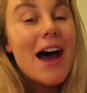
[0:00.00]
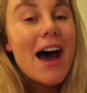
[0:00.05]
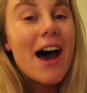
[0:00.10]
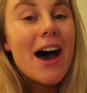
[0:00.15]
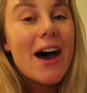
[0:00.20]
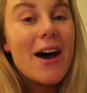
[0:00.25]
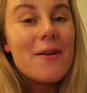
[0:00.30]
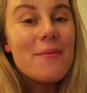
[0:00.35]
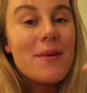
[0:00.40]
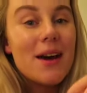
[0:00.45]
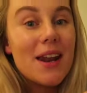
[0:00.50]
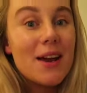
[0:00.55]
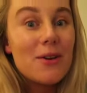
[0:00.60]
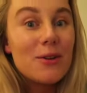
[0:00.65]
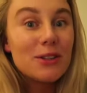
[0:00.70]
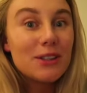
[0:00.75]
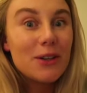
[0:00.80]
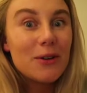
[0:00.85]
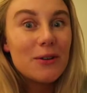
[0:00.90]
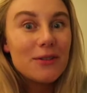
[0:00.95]
And I
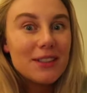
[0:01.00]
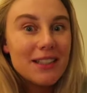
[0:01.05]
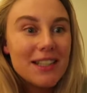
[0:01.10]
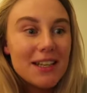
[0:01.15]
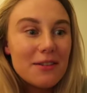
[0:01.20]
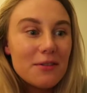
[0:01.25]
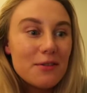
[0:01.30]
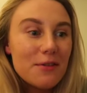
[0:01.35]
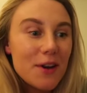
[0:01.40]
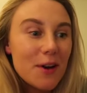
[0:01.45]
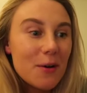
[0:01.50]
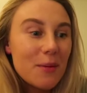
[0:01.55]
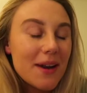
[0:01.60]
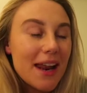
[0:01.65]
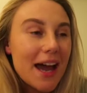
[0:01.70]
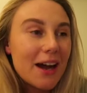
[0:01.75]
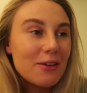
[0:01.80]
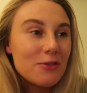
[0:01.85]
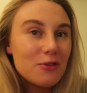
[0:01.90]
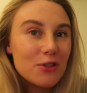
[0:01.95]
also obviously didn't film an
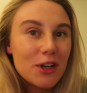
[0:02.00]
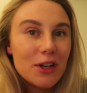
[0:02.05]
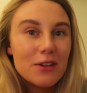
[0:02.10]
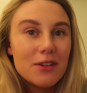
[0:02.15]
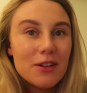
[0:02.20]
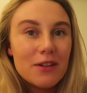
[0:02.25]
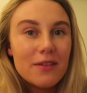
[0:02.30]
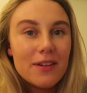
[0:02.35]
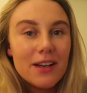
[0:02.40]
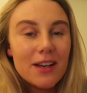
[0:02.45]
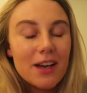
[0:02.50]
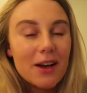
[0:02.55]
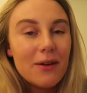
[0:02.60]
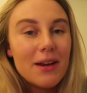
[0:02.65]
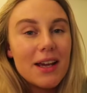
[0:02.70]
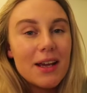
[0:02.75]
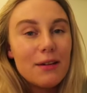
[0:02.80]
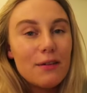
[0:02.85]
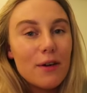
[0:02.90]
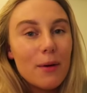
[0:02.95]
outro to the video
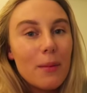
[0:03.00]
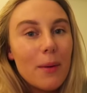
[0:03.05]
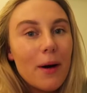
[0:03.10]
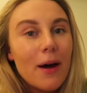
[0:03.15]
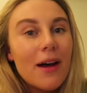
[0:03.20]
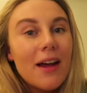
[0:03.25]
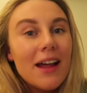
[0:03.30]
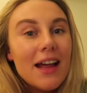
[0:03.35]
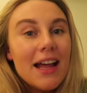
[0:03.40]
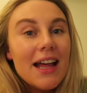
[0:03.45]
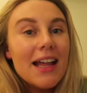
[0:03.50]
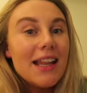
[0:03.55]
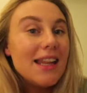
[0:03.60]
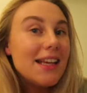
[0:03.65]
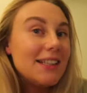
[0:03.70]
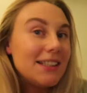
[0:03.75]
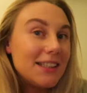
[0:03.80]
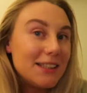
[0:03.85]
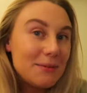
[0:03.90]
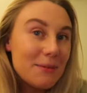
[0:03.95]
either, but
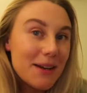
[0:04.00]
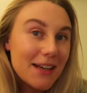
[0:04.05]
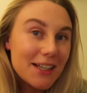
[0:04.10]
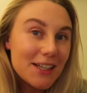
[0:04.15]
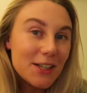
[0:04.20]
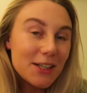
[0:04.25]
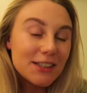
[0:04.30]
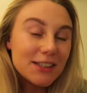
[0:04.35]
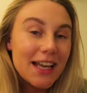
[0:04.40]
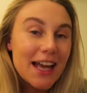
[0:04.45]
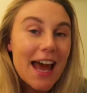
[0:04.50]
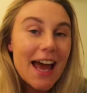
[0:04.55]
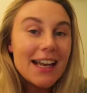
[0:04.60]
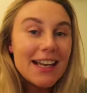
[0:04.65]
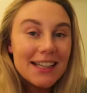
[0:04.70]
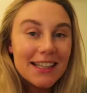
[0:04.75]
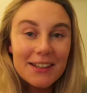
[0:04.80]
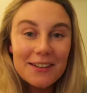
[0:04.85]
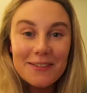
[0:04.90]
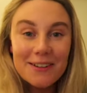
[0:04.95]
this is me just
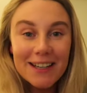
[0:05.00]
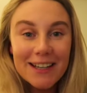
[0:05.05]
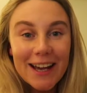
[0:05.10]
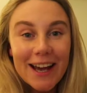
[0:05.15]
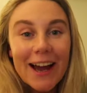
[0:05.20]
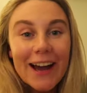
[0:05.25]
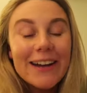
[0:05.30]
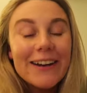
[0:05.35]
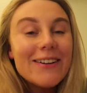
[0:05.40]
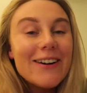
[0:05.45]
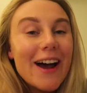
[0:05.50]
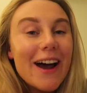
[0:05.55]
ending the video.